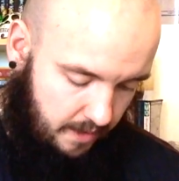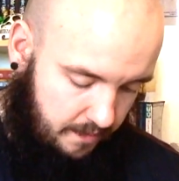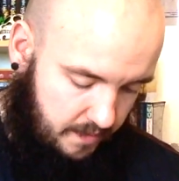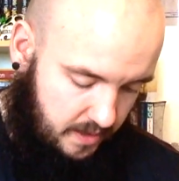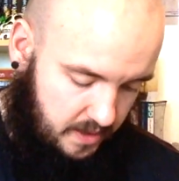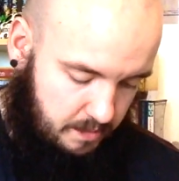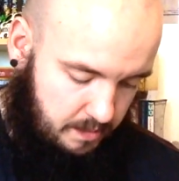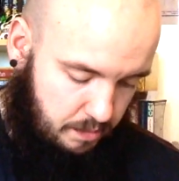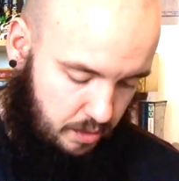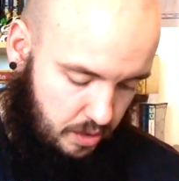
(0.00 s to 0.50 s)
of
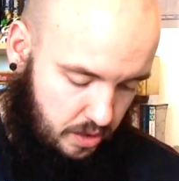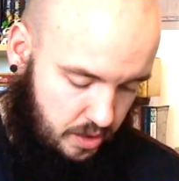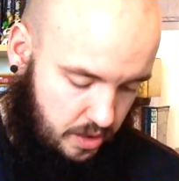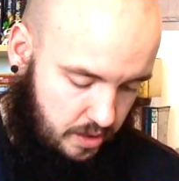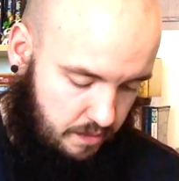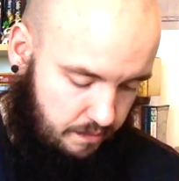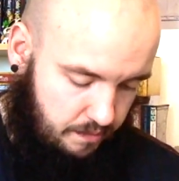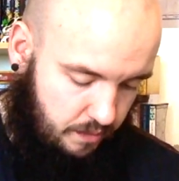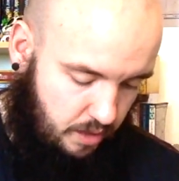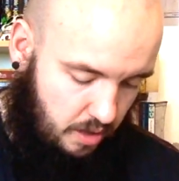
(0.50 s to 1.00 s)
this
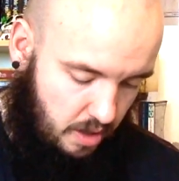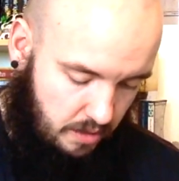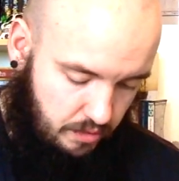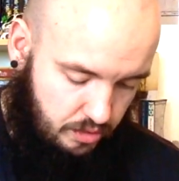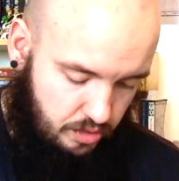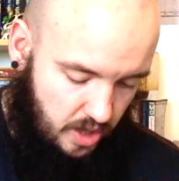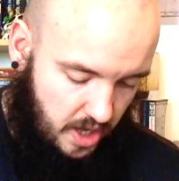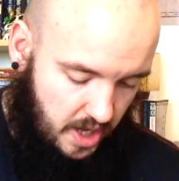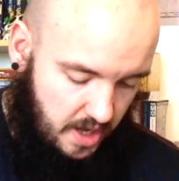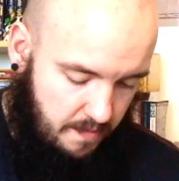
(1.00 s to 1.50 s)
book, you know,
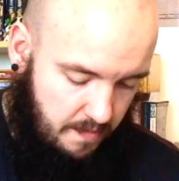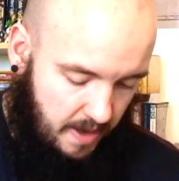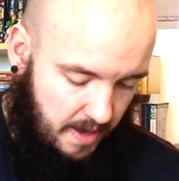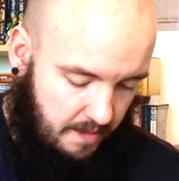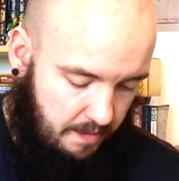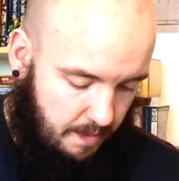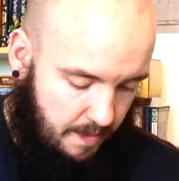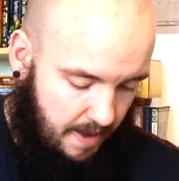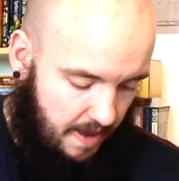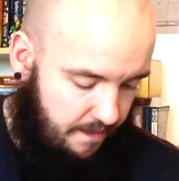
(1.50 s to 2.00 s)
trade
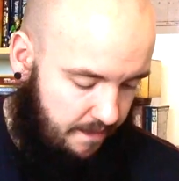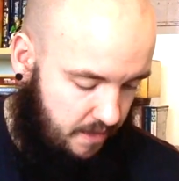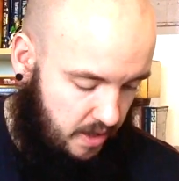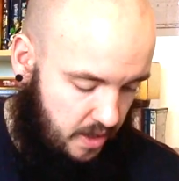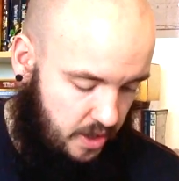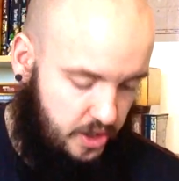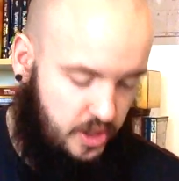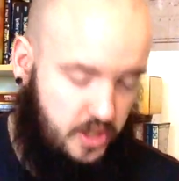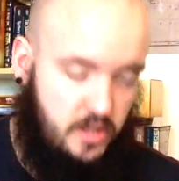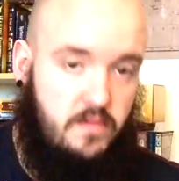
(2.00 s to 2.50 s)
paperback
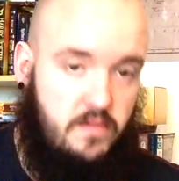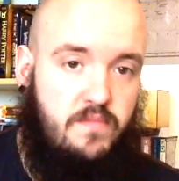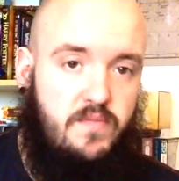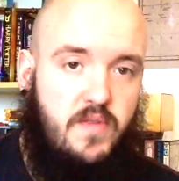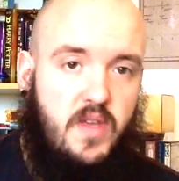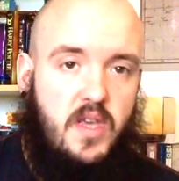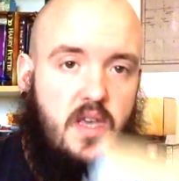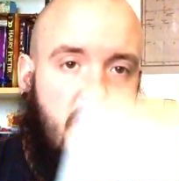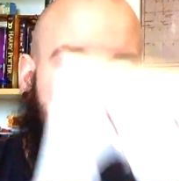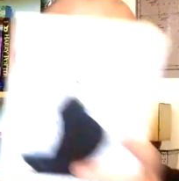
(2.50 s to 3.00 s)
version,
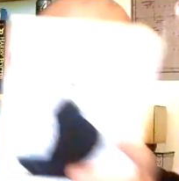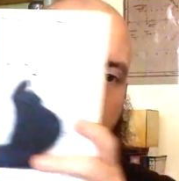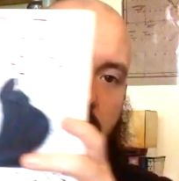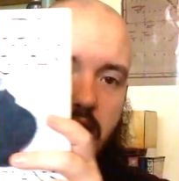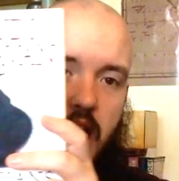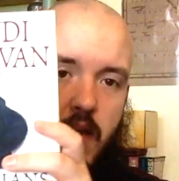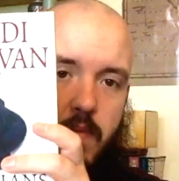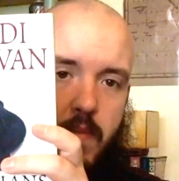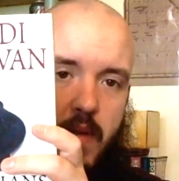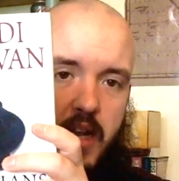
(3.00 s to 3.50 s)

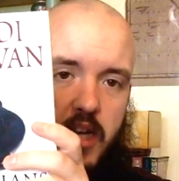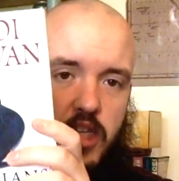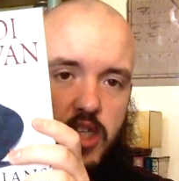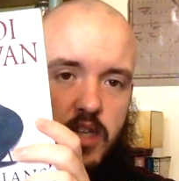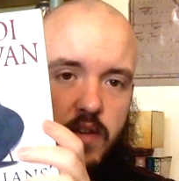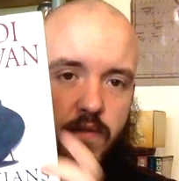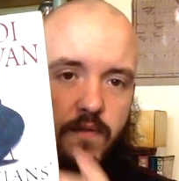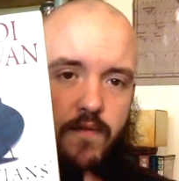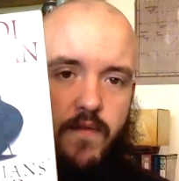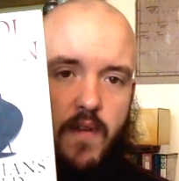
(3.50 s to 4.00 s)
and I managed
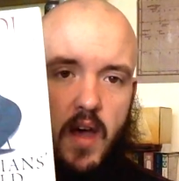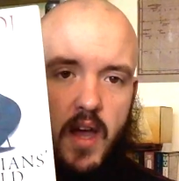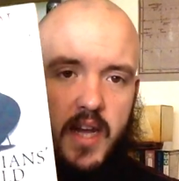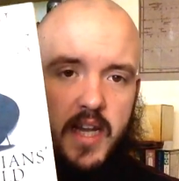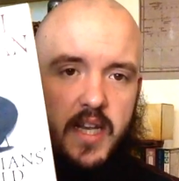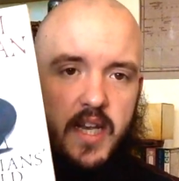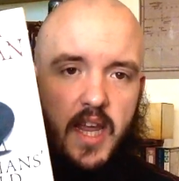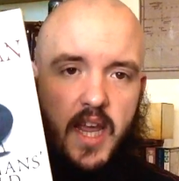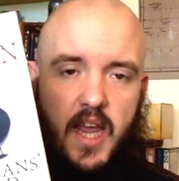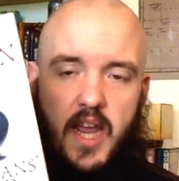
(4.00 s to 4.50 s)
to
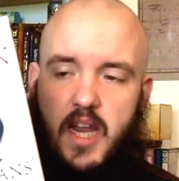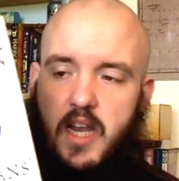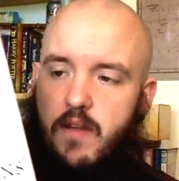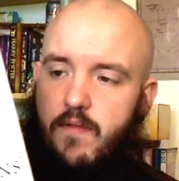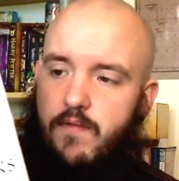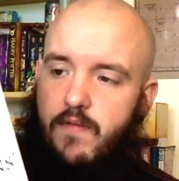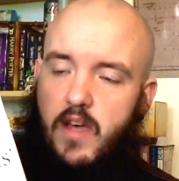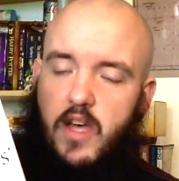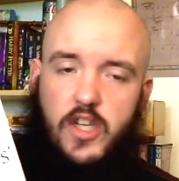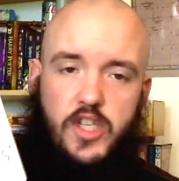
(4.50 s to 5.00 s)
find it in a
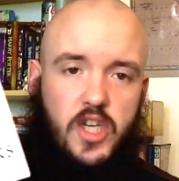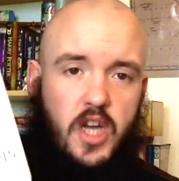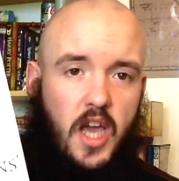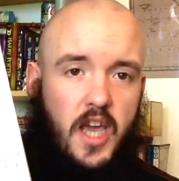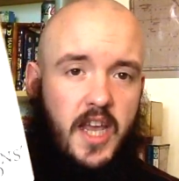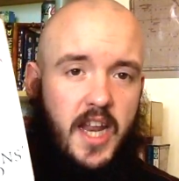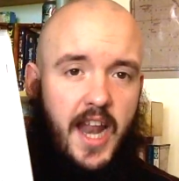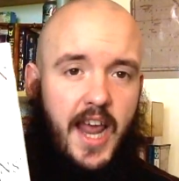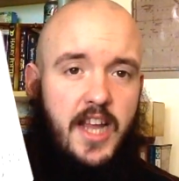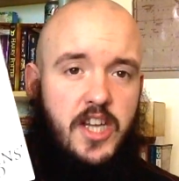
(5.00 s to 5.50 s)
version I
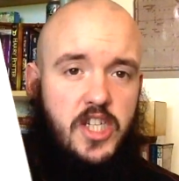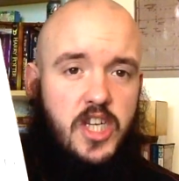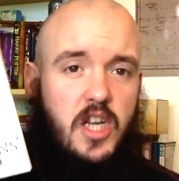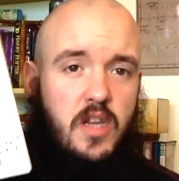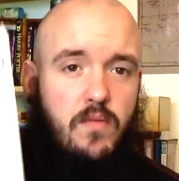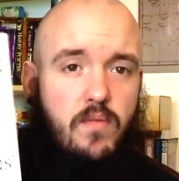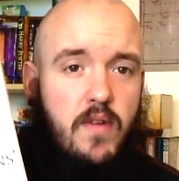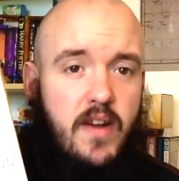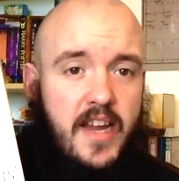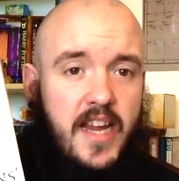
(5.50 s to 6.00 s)
can actually
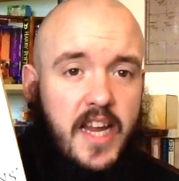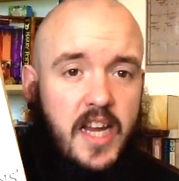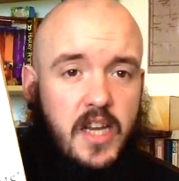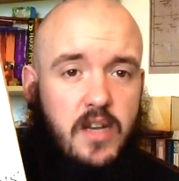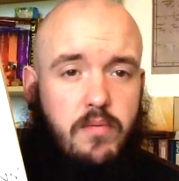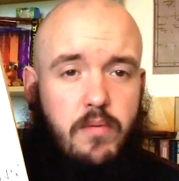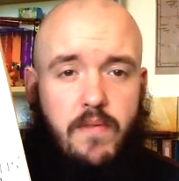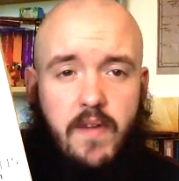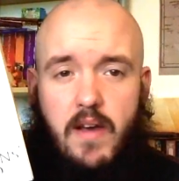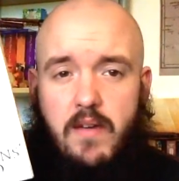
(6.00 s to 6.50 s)

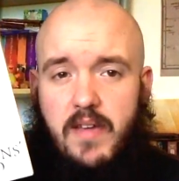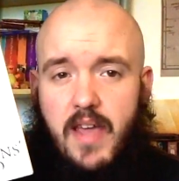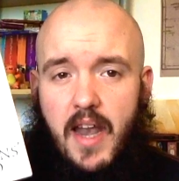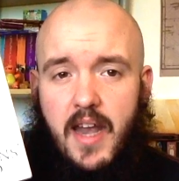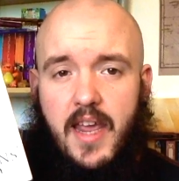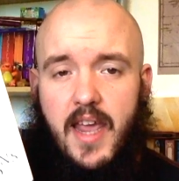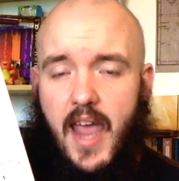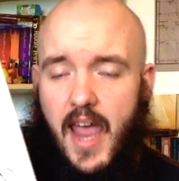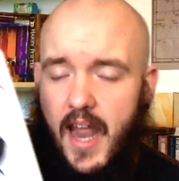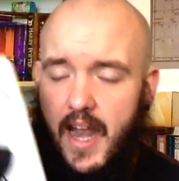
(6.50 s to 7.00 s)
read without
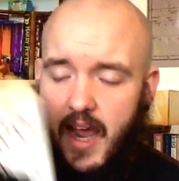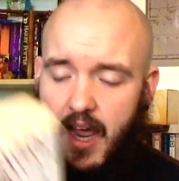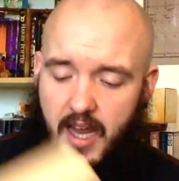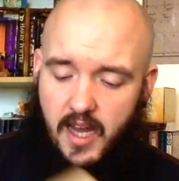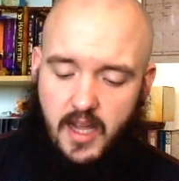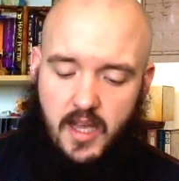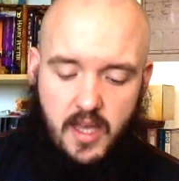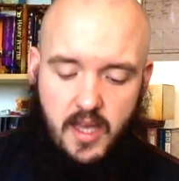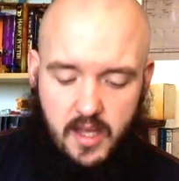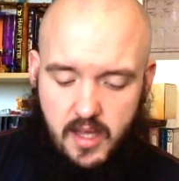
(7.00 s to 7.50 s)
getting a
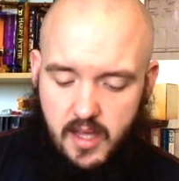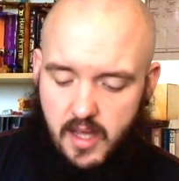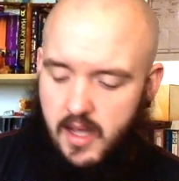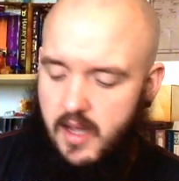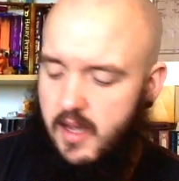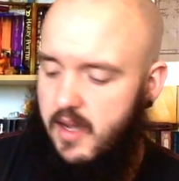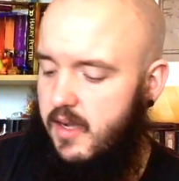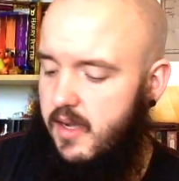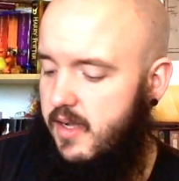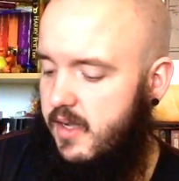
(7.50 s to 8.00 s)
headache.
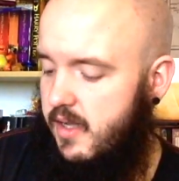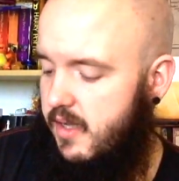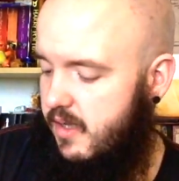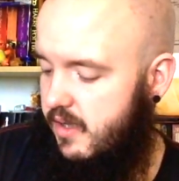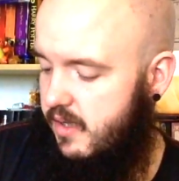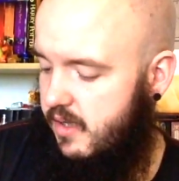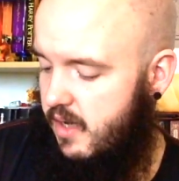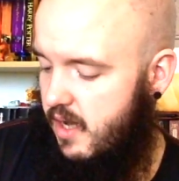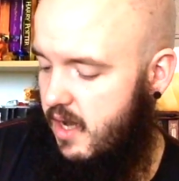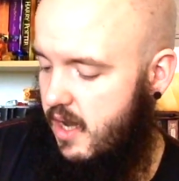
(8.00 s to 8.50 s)

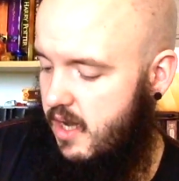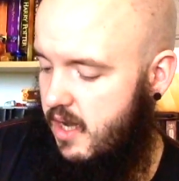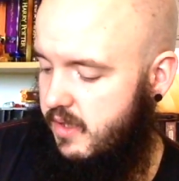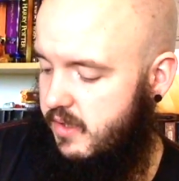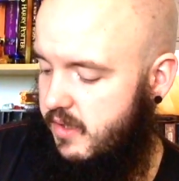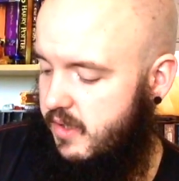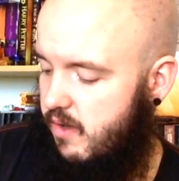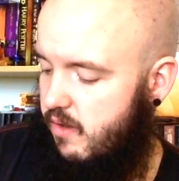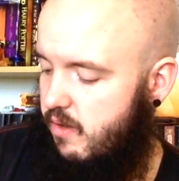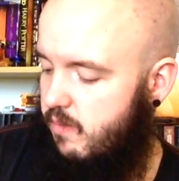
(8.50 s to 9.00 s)

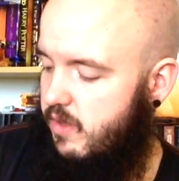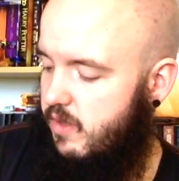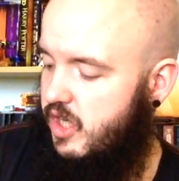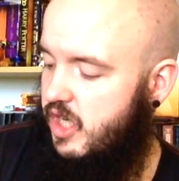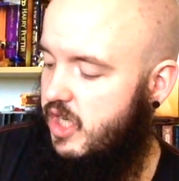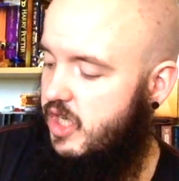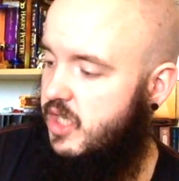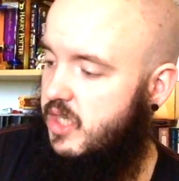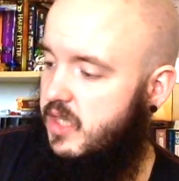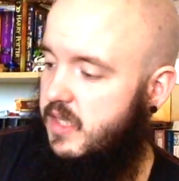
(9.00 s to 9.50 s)
So The
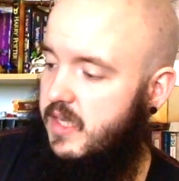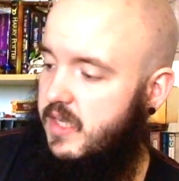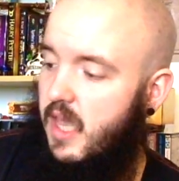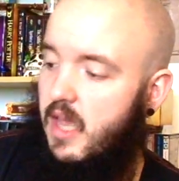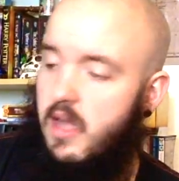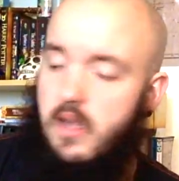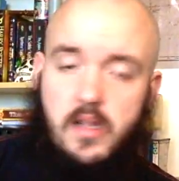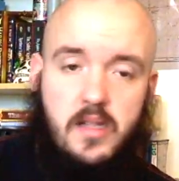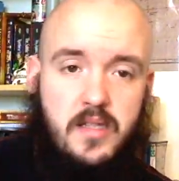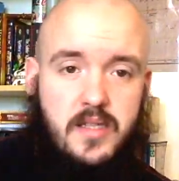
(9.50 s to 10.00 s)
Magician's
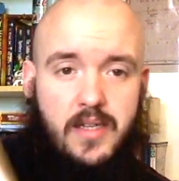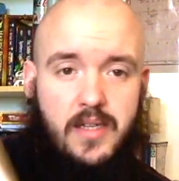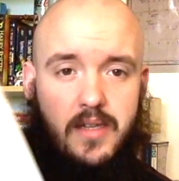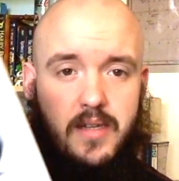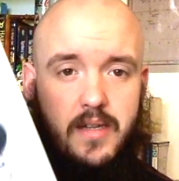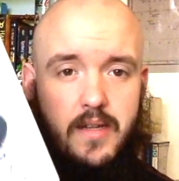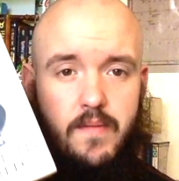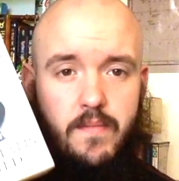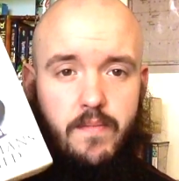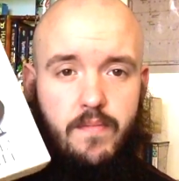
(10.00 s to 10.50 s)
Guild,
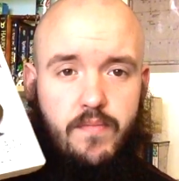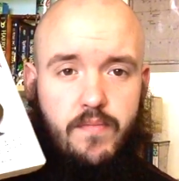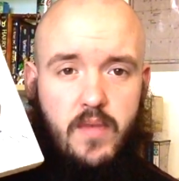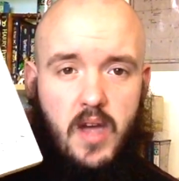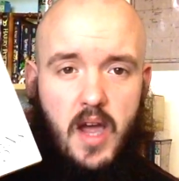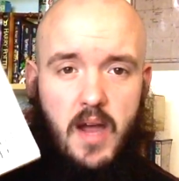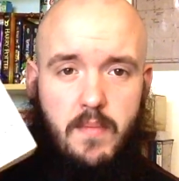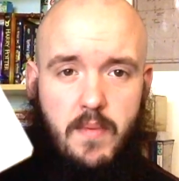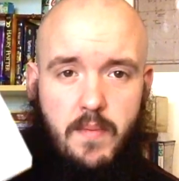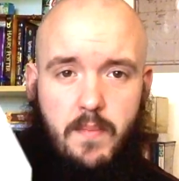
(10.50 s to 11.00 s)

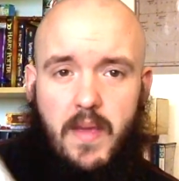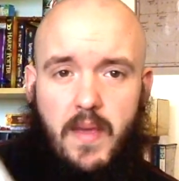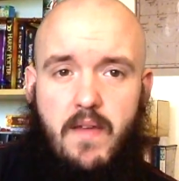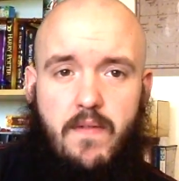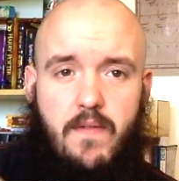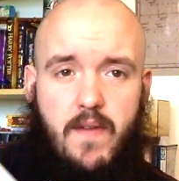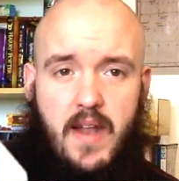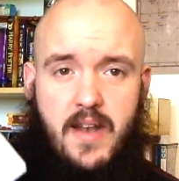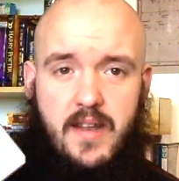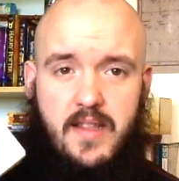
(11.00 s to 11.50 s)
I'm a big
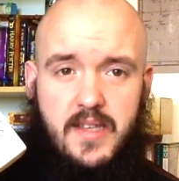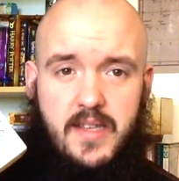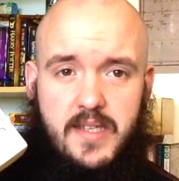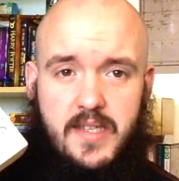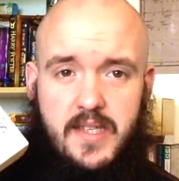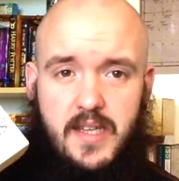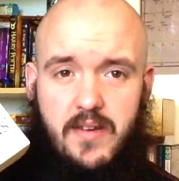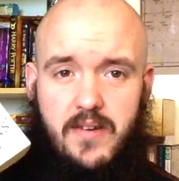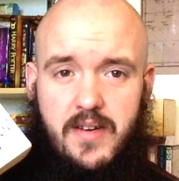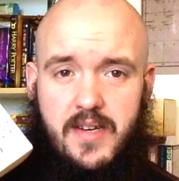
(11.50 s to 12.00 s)
fan of this
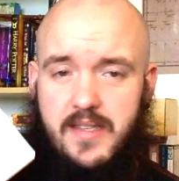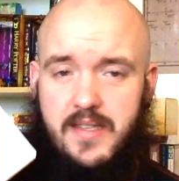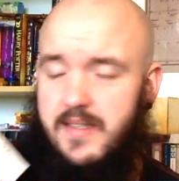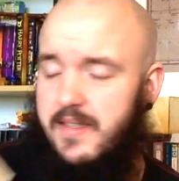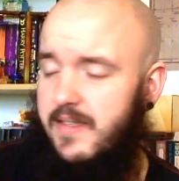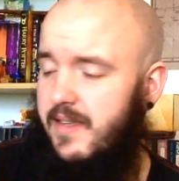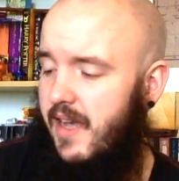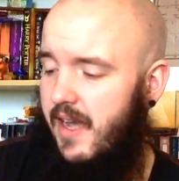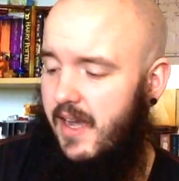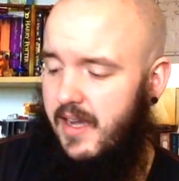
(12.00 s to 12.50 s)

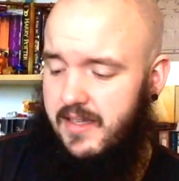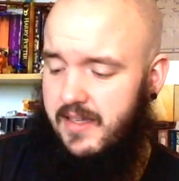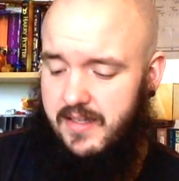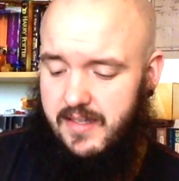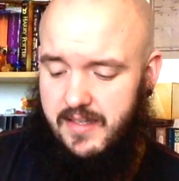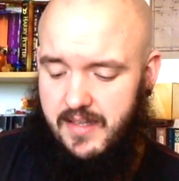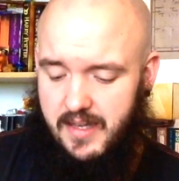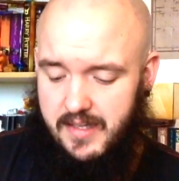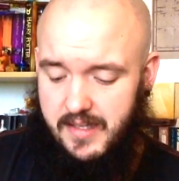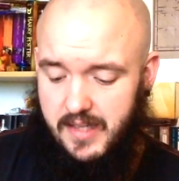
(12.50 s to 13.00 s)
series
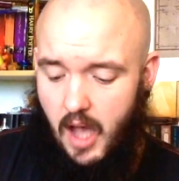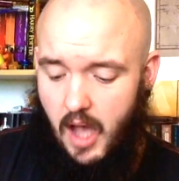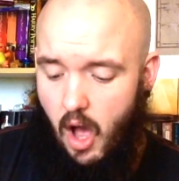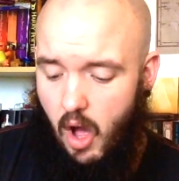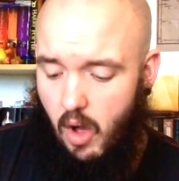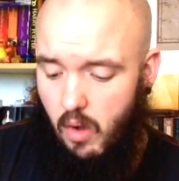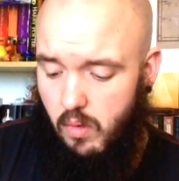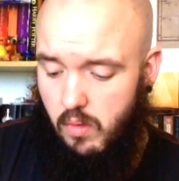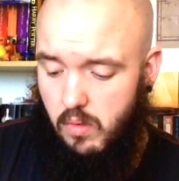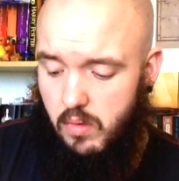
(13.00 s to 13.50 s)
as a
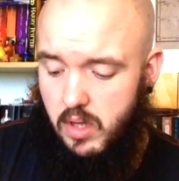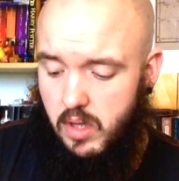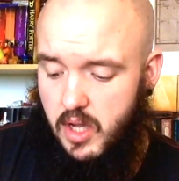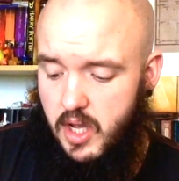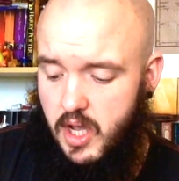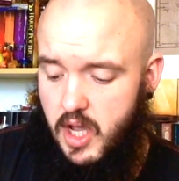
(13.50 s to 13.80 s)
whole,